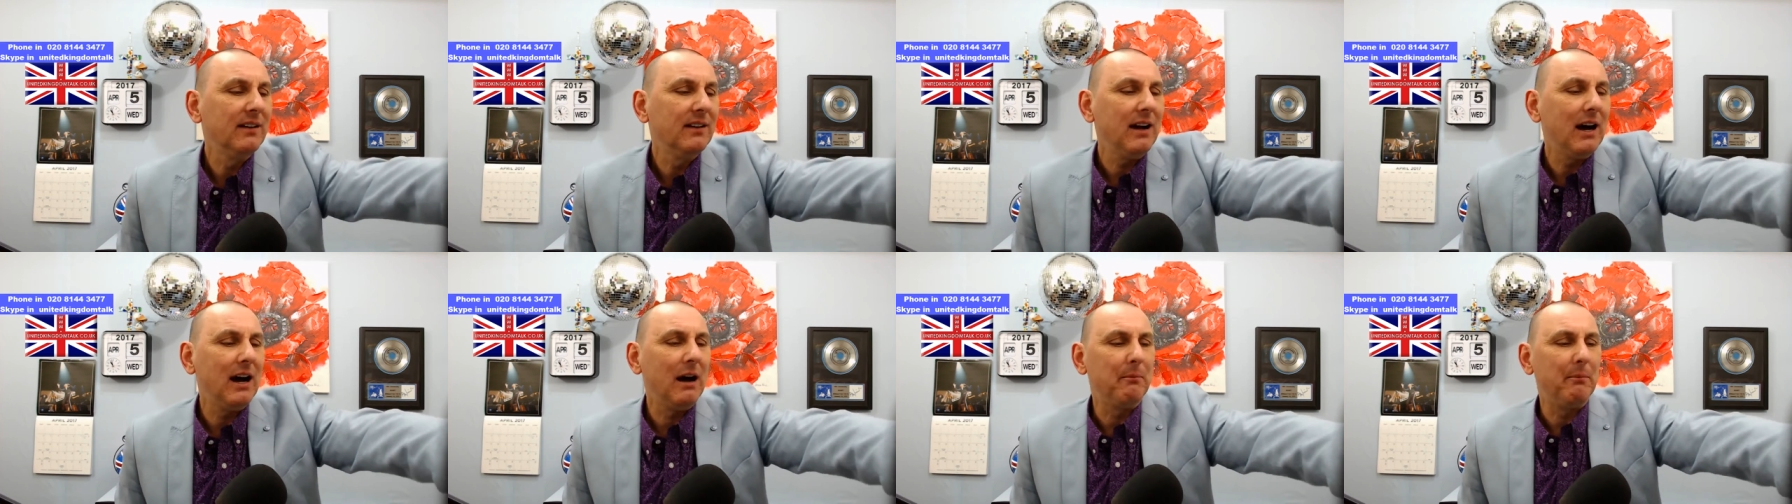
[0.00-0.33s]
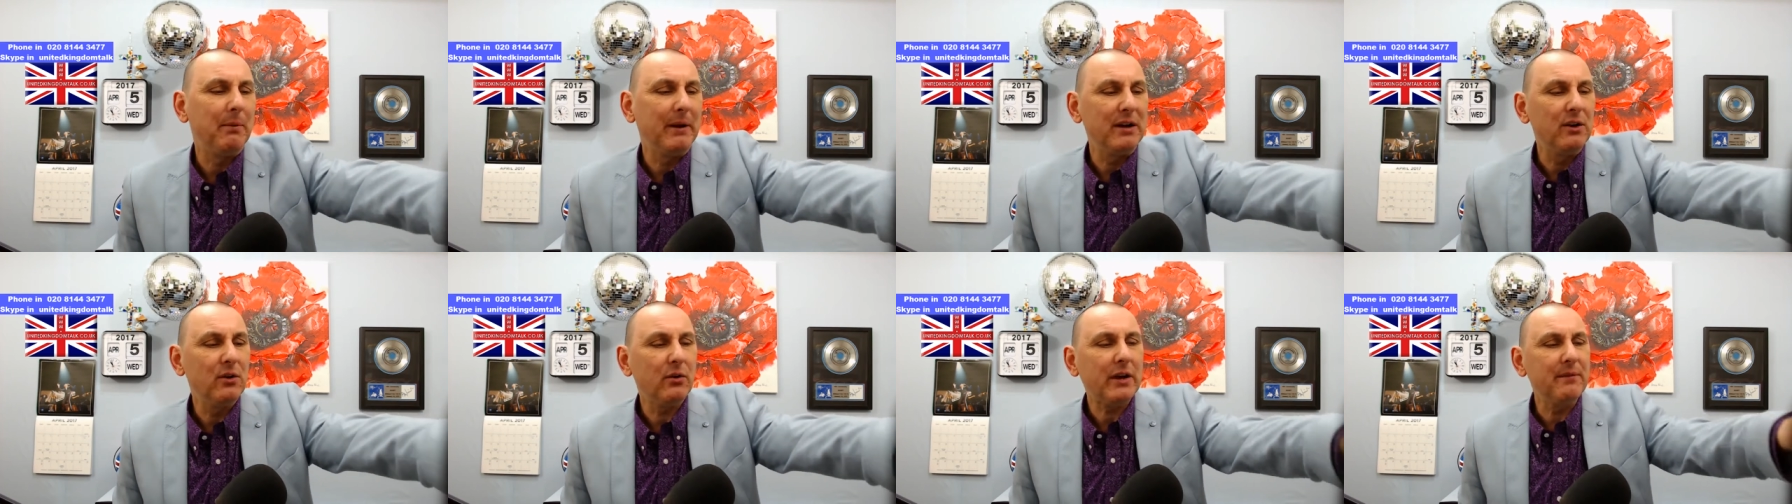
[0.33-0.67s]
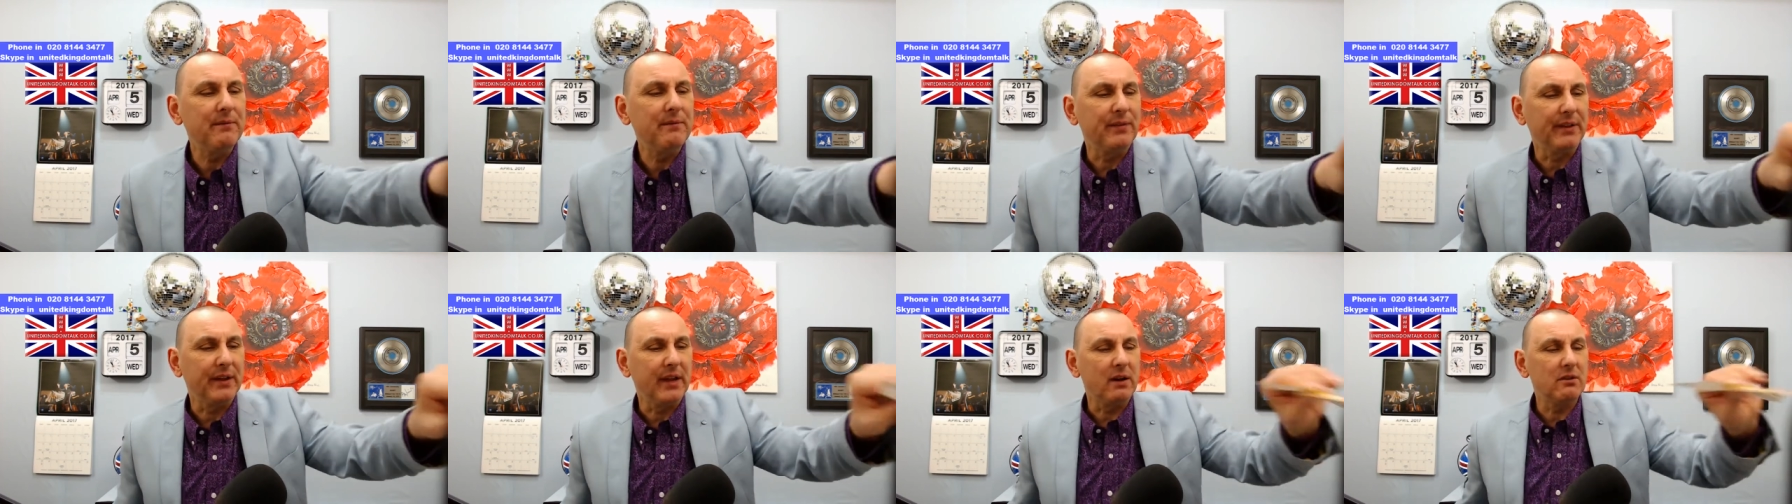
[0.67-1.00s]
I've been looking
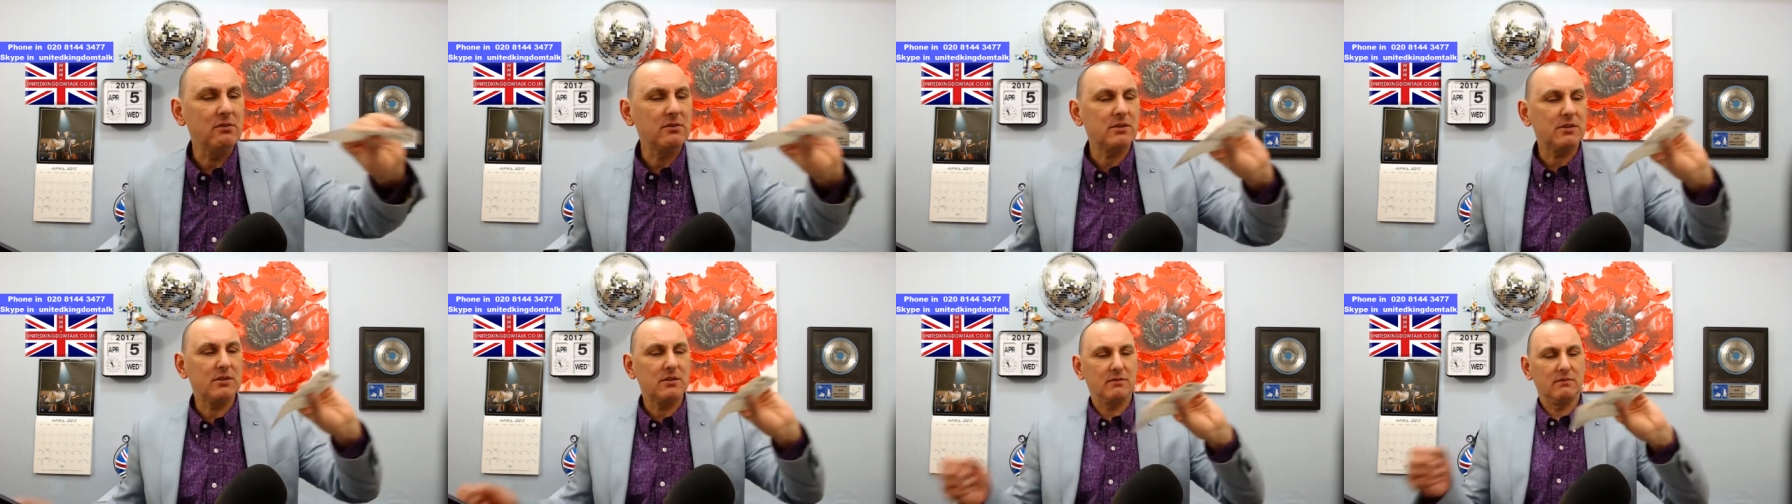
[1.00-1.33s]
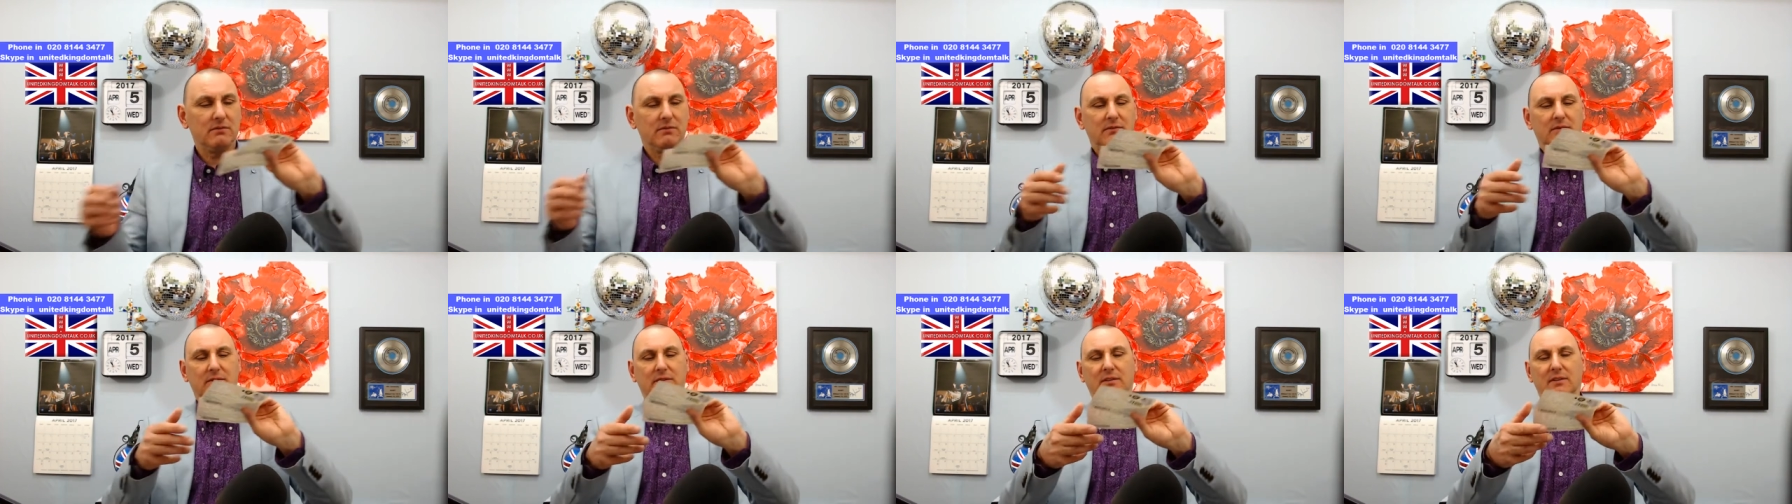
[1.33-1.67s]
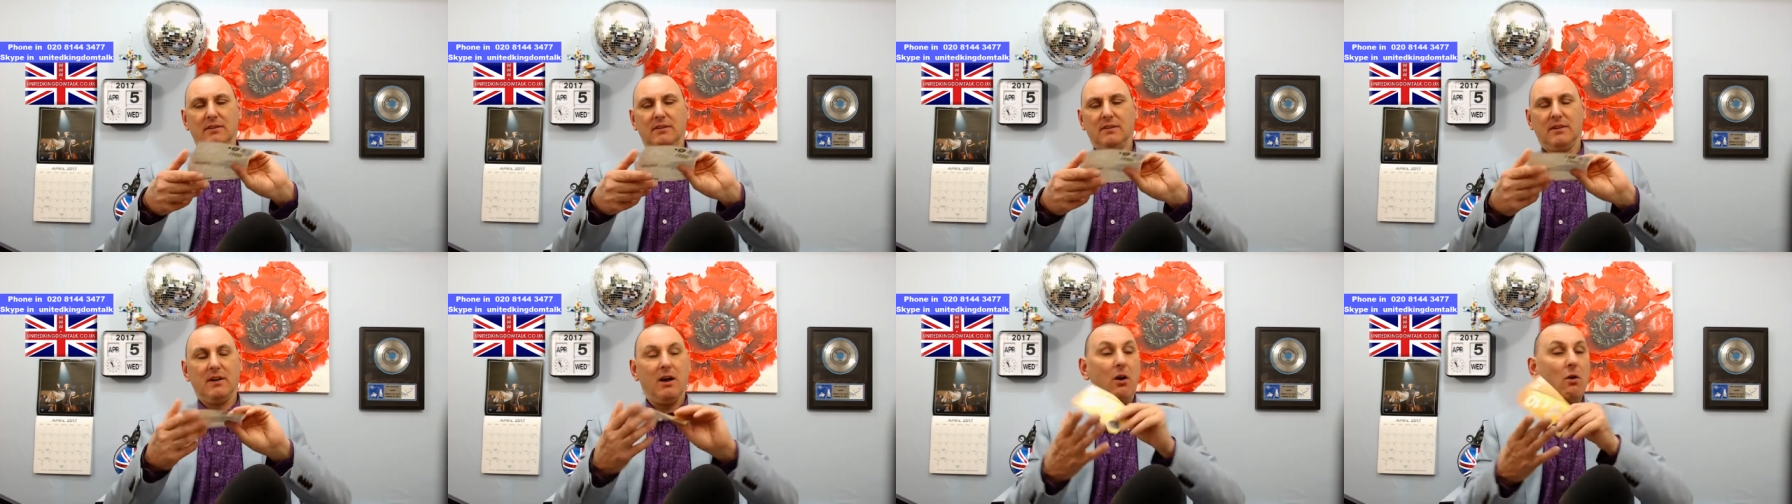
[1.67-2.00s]
for those.
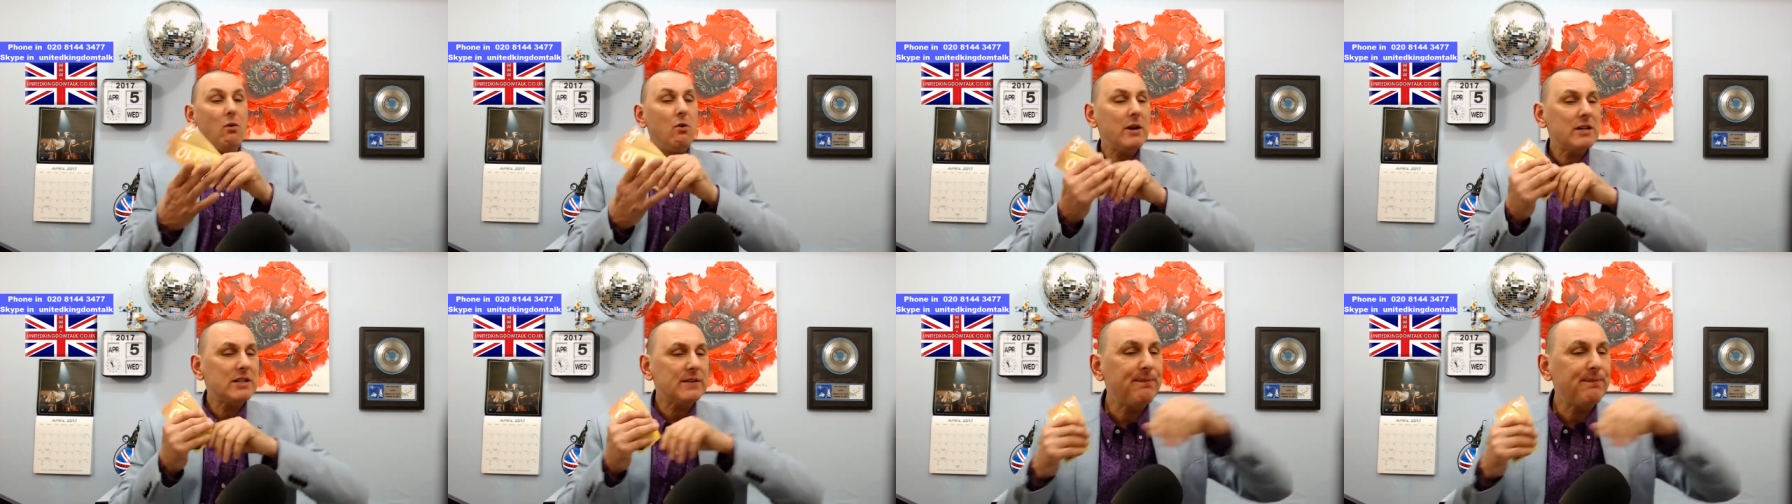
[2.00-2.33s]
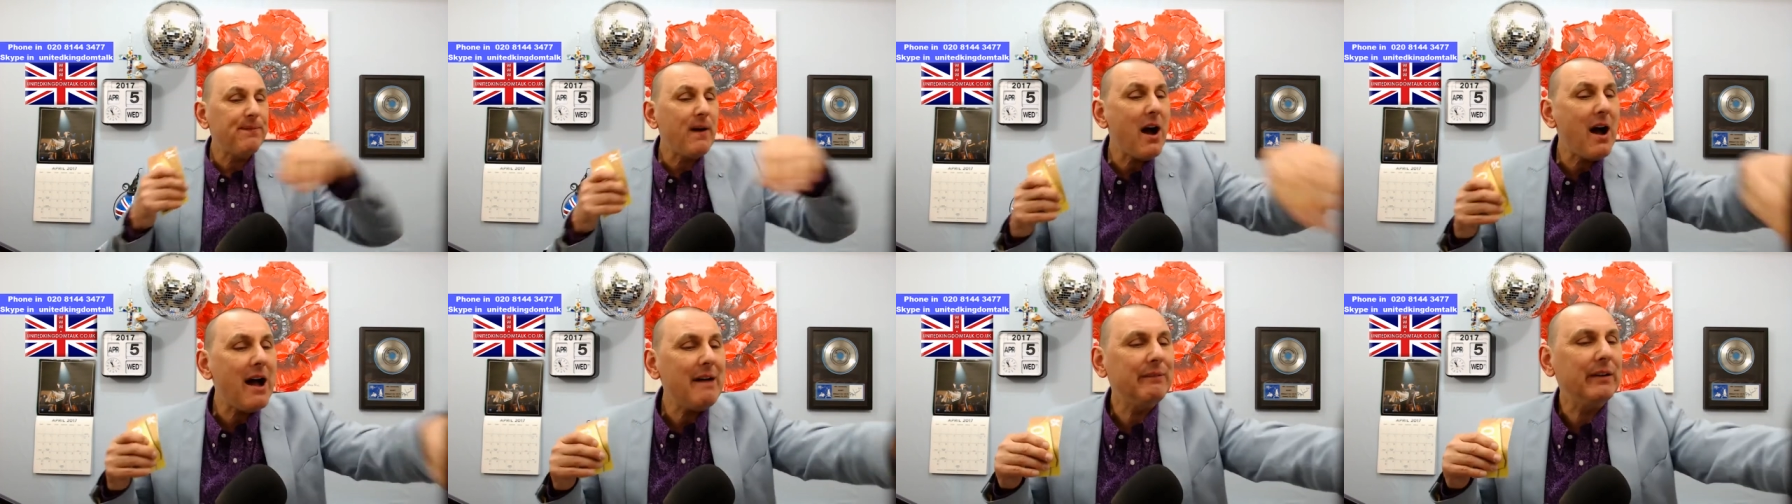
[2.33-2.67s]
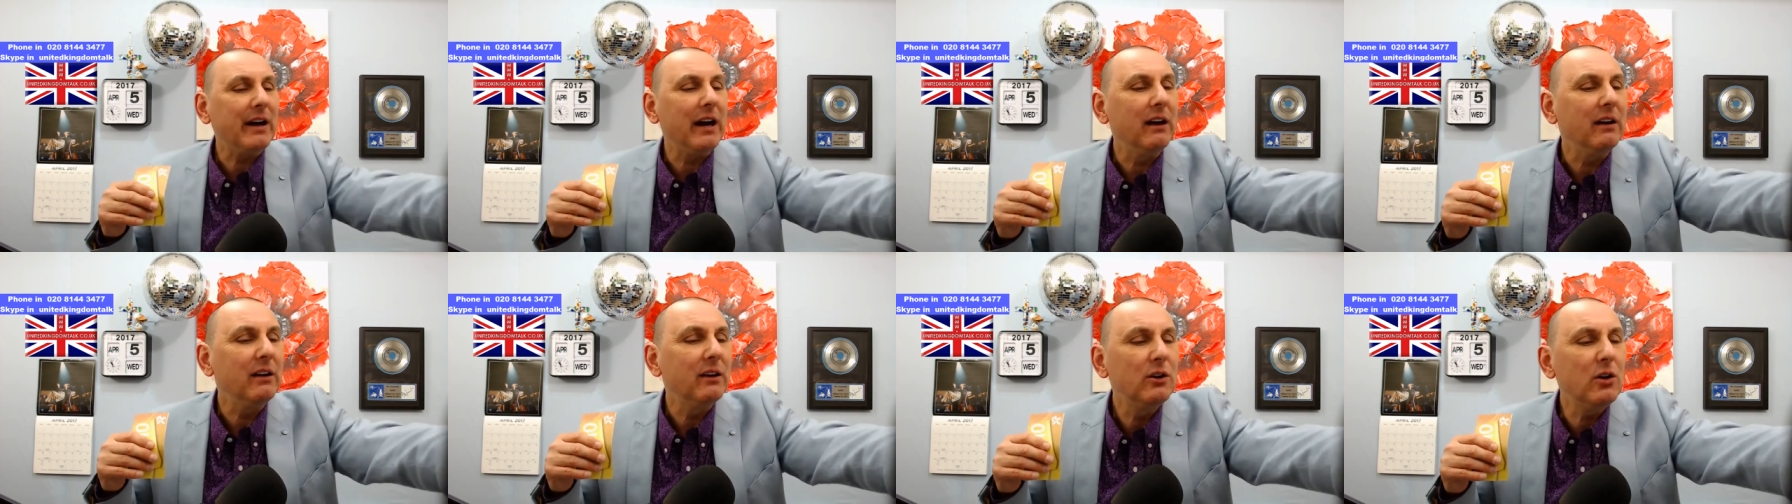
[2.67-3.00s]
Oh, there's a fiver.